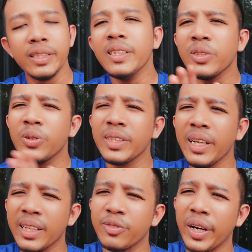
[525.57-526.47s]
is this
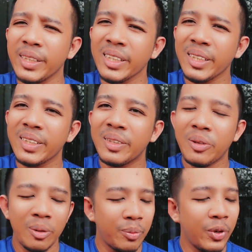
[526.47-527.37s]
considered as visor?
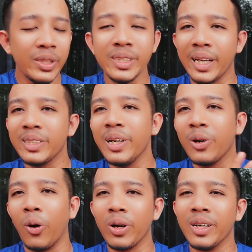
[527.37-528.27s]
Because it's actually a
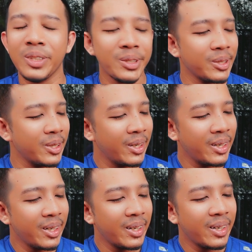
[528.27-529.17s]
goggle, so
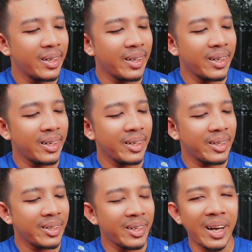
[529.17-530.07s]

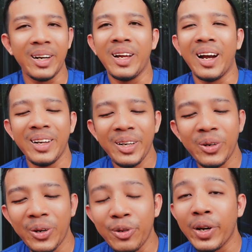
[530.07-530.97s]
I really
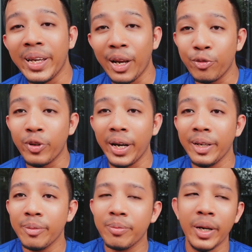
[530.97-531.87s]
don't know if I get fined
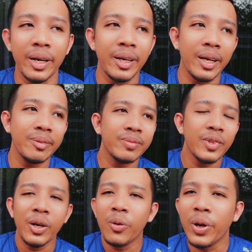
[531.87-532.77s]
by...
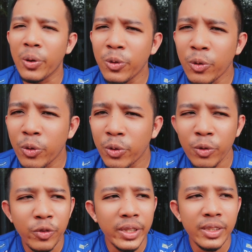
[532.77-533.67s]
Wait,
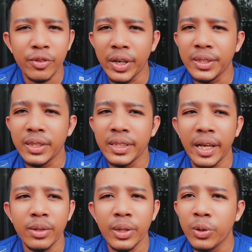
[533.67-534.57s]
who fines the visor? Is it
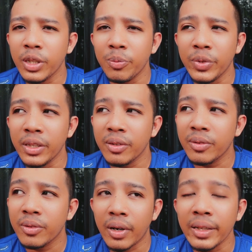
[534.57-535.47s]
LTA or DP?
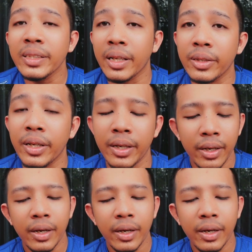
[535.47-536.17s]
I think it's LTA.